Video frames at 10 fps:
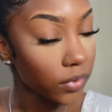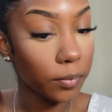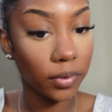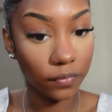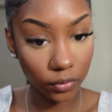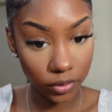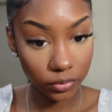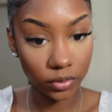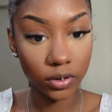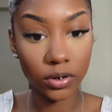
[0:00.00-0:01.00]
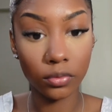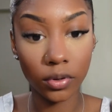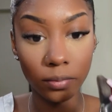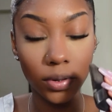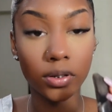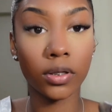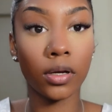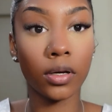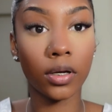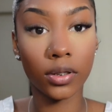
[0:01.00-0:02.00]
Before doing this, you want to make sure
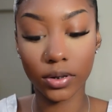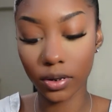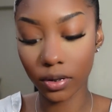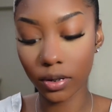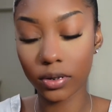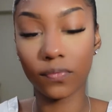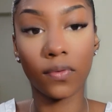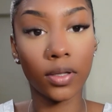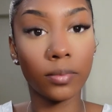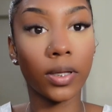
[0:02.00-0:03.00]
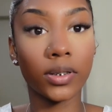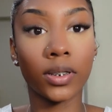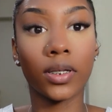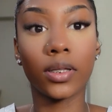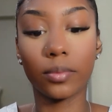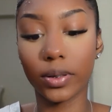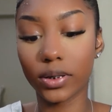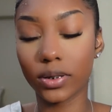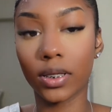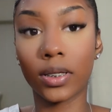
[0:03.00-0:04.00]
your concealer is fully blended in the
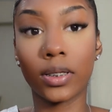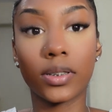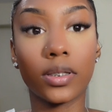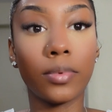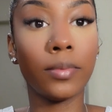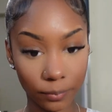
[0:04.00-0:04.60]
places that it needs to be.